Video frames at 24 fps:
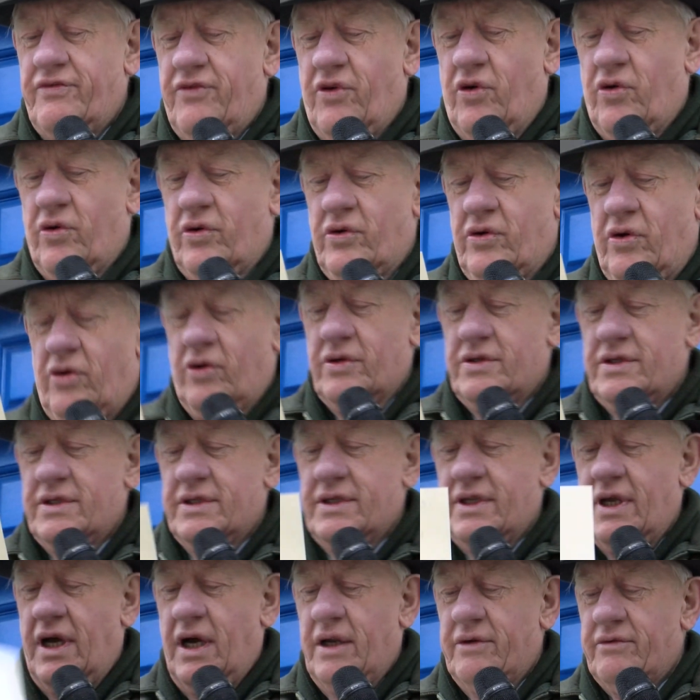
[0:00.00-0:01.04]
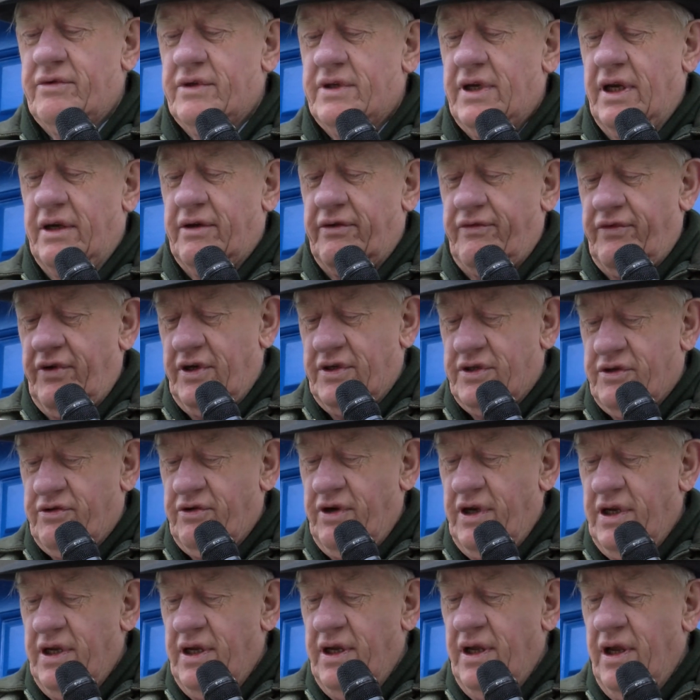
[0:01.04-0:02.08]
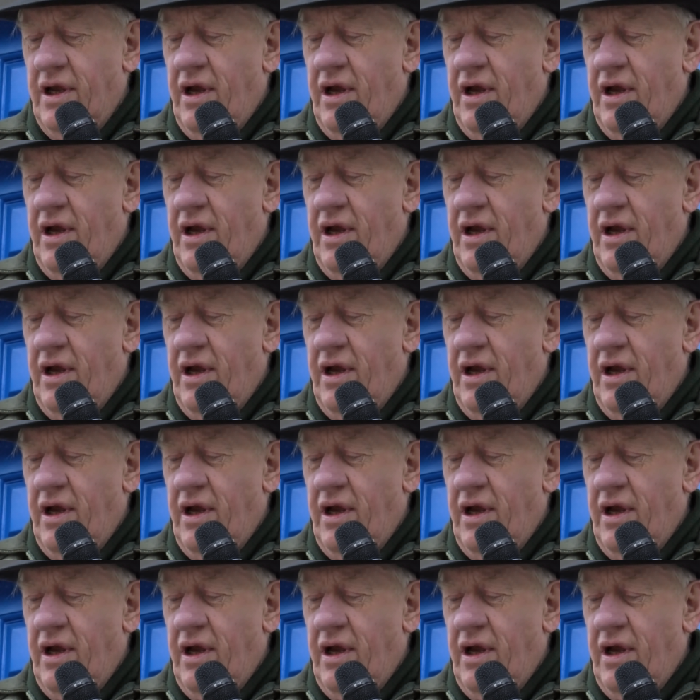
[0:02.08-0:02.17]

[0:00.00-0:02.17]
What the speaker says: Forecourts, the 100th anniversary